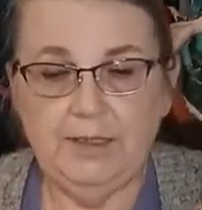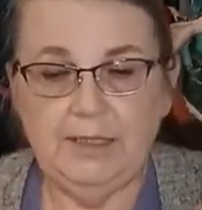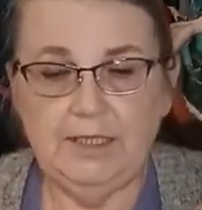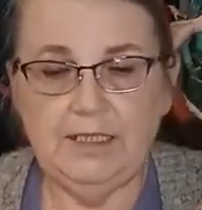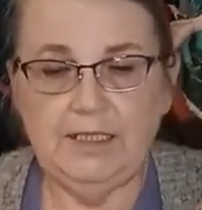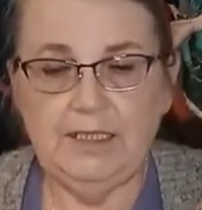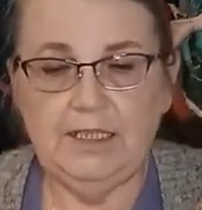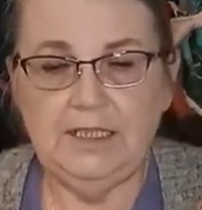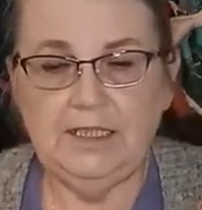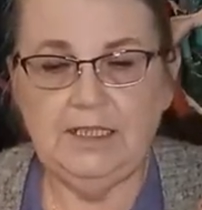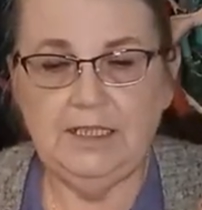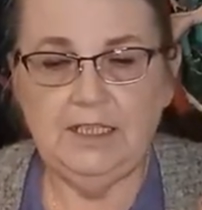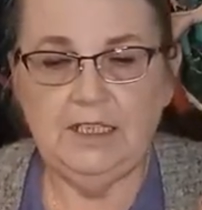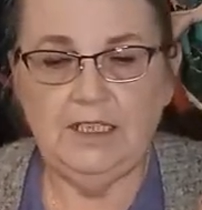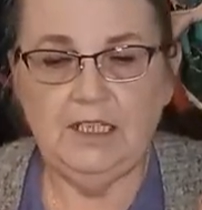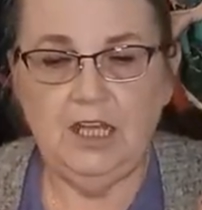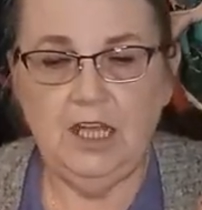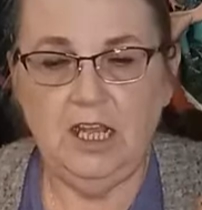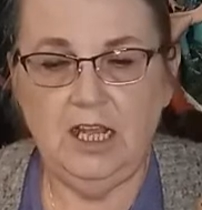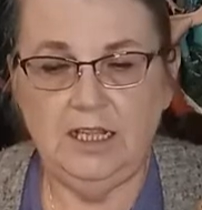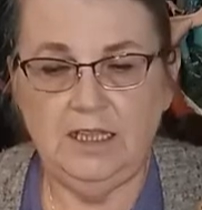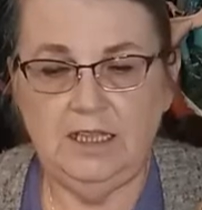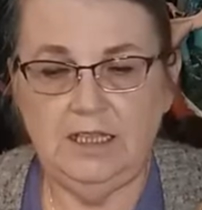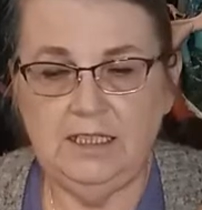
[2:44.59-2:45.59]
This isn't
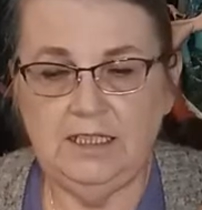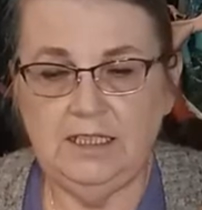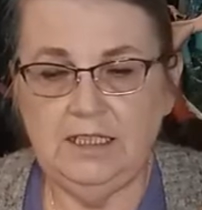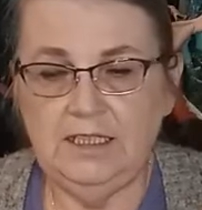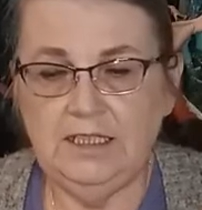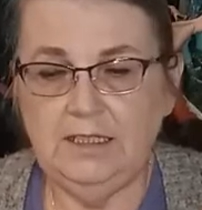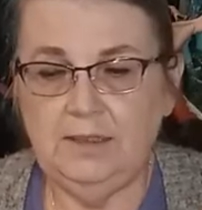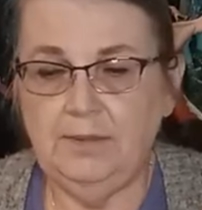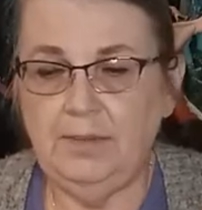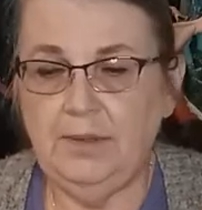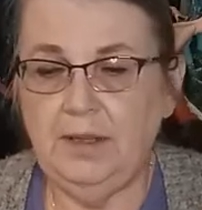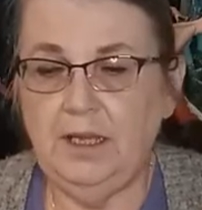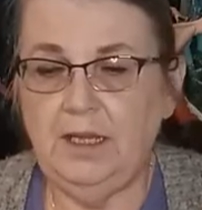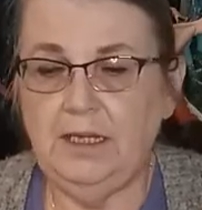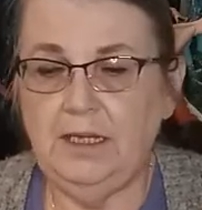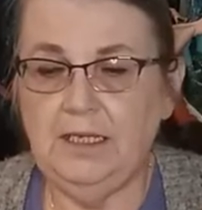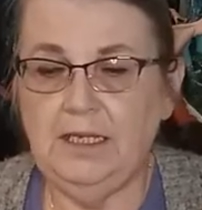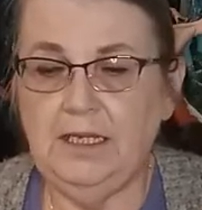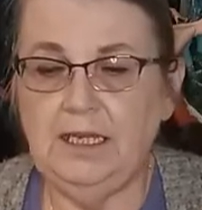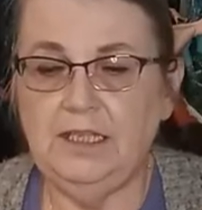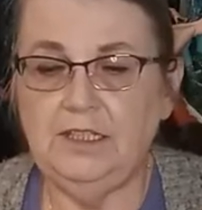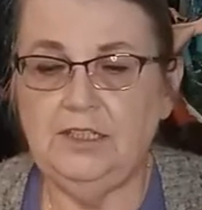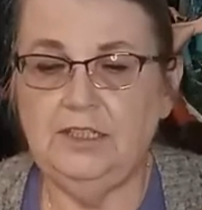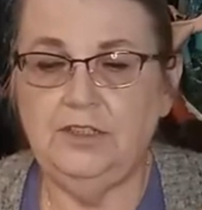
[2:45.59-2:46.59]
cotton, this is a
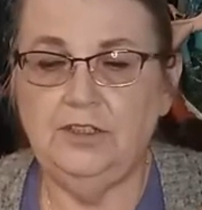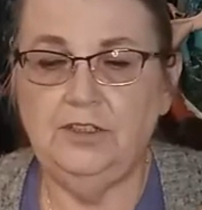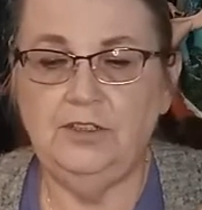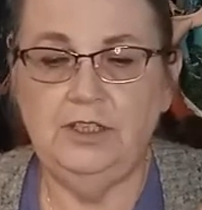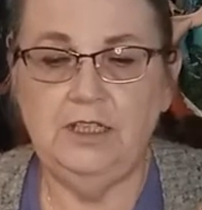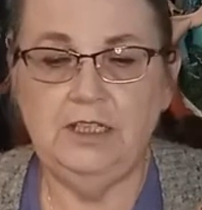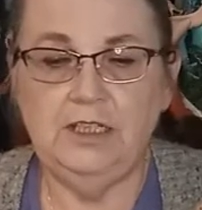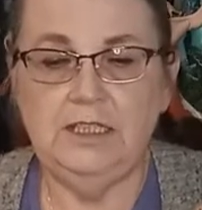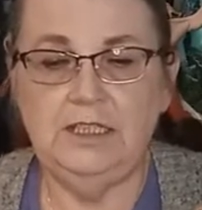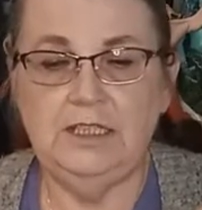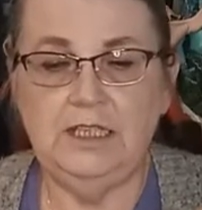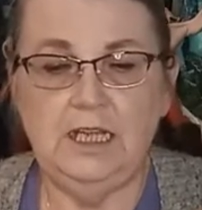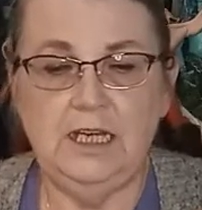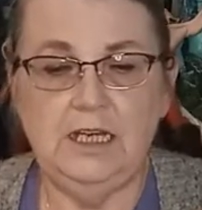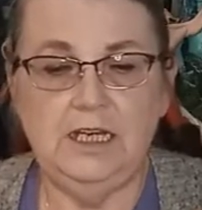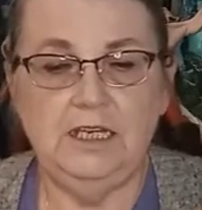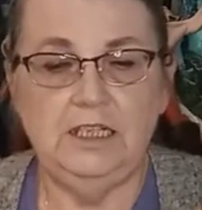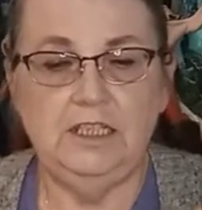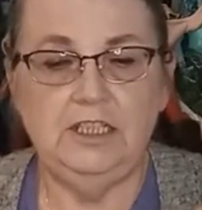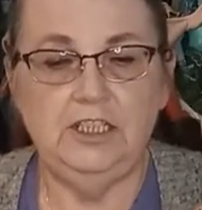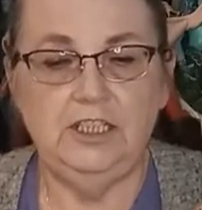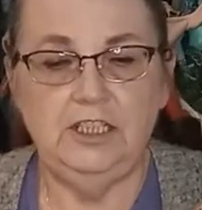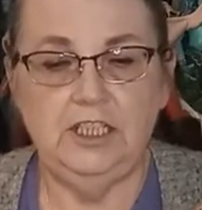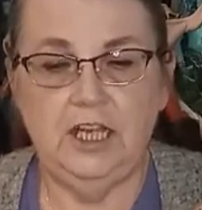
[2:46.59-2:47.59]
polyester, and it's got a
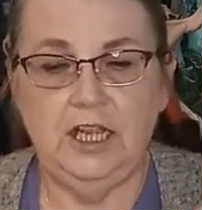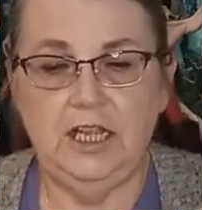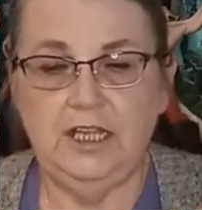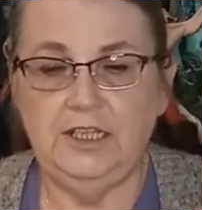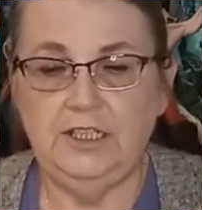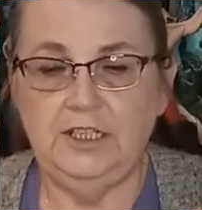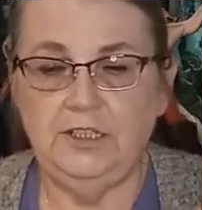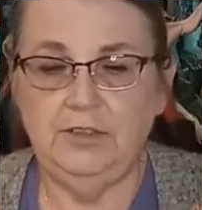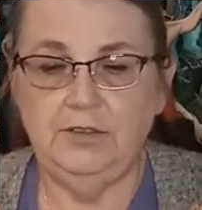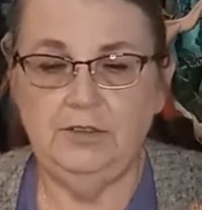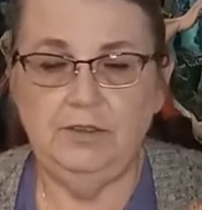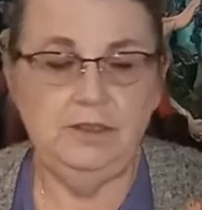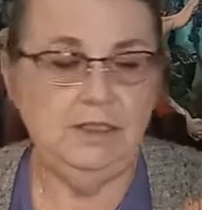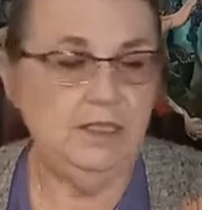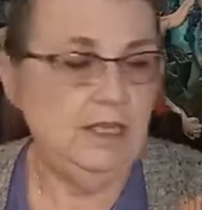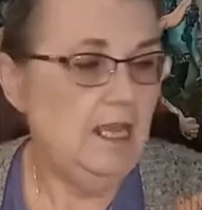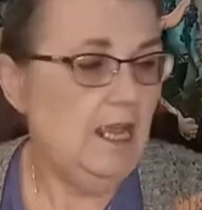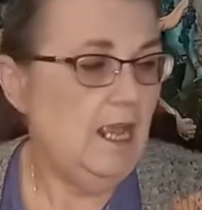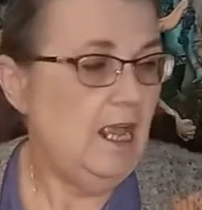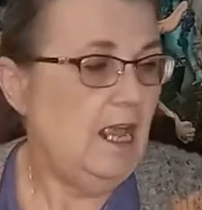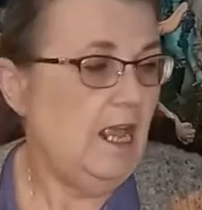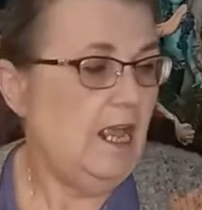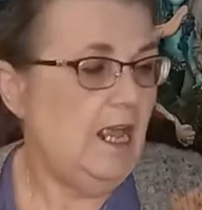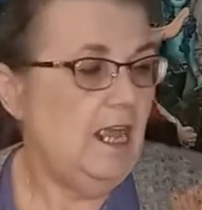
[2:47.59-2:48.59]
little shine to it,
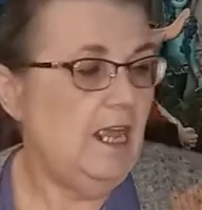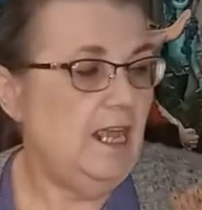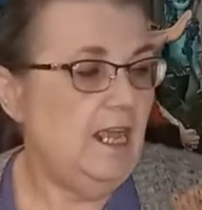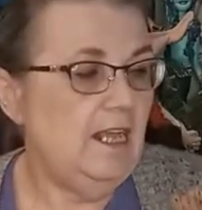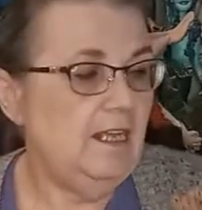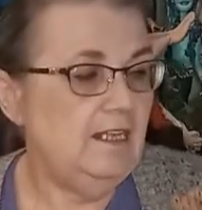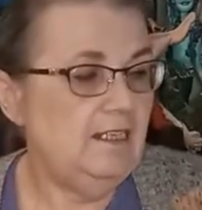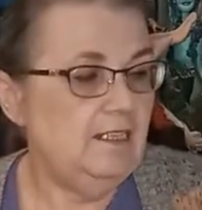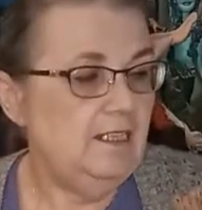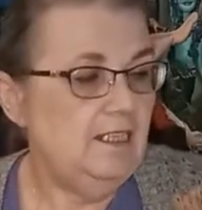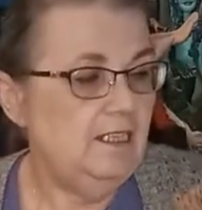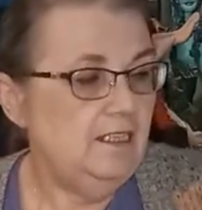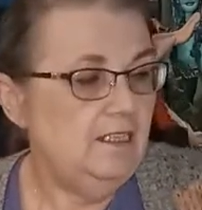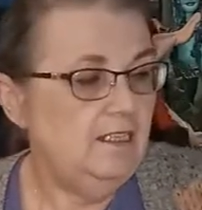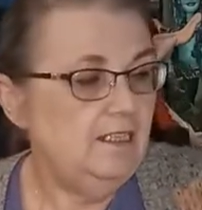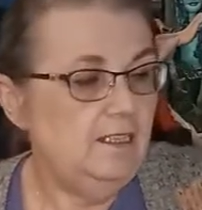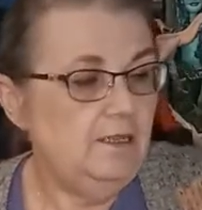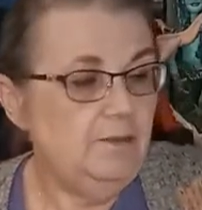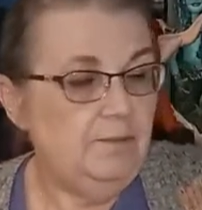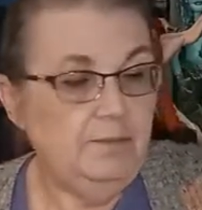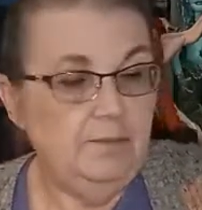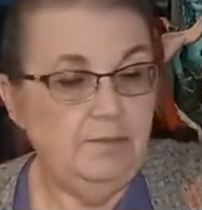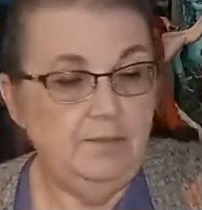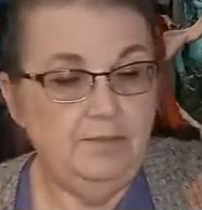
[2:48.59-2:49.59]
and
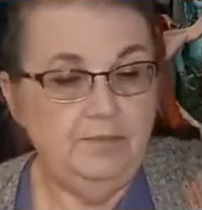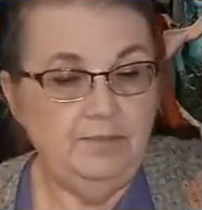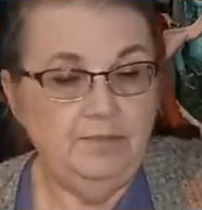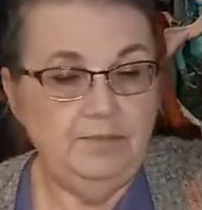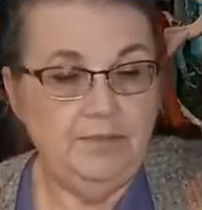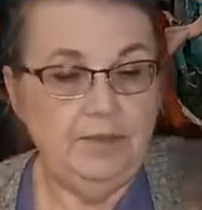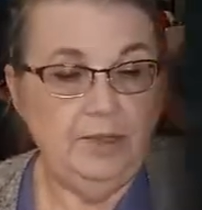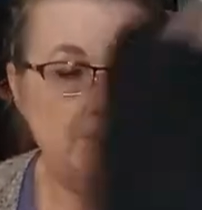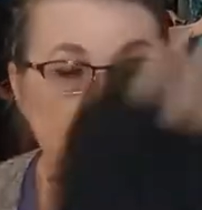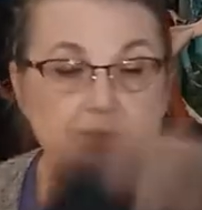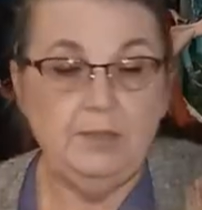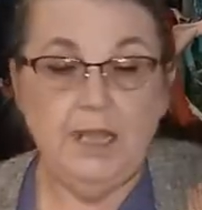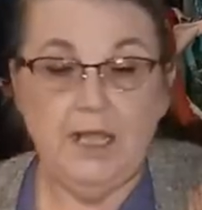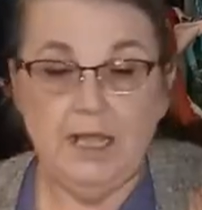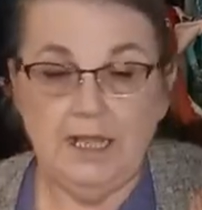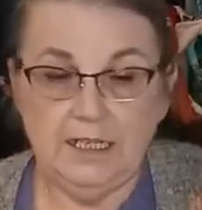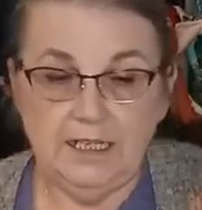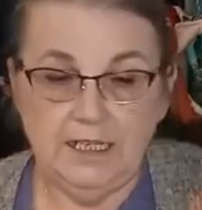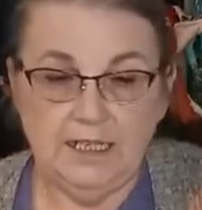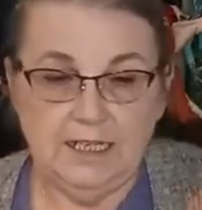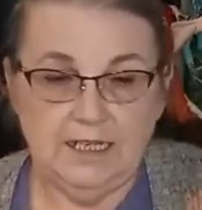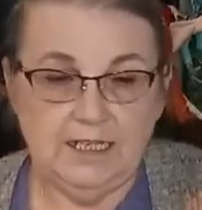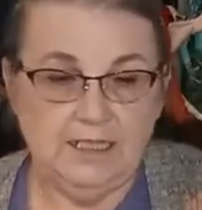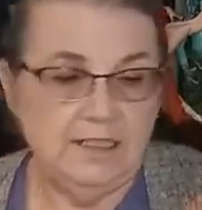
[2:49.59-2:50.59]
some black
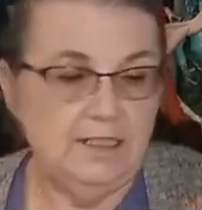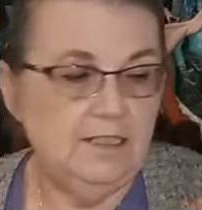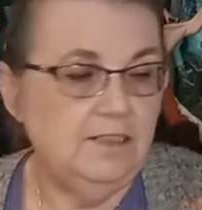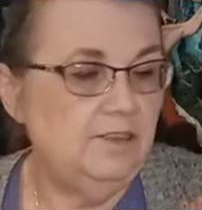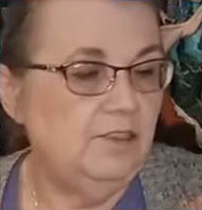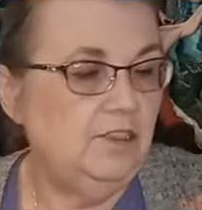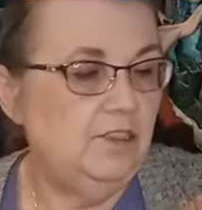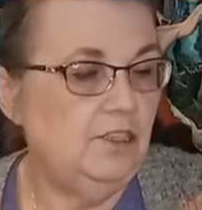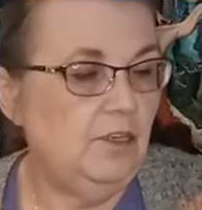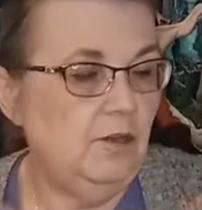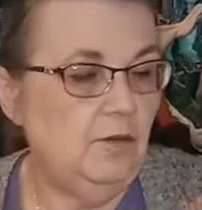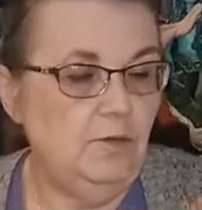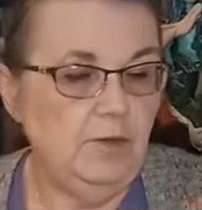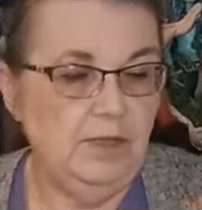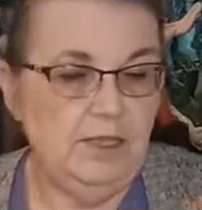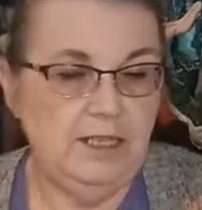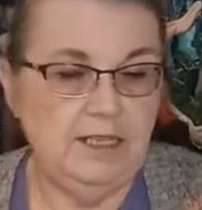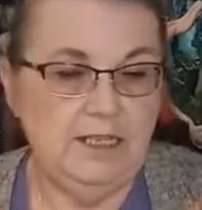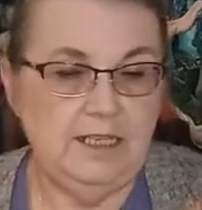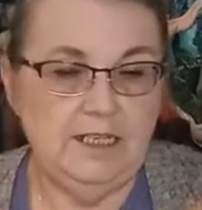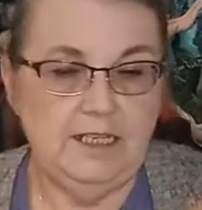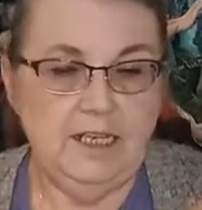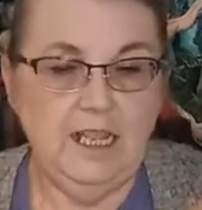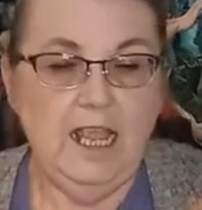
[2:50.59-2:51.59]
lace to go with
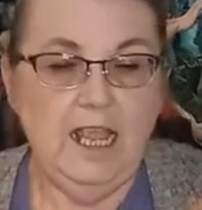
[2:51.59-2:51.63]
it.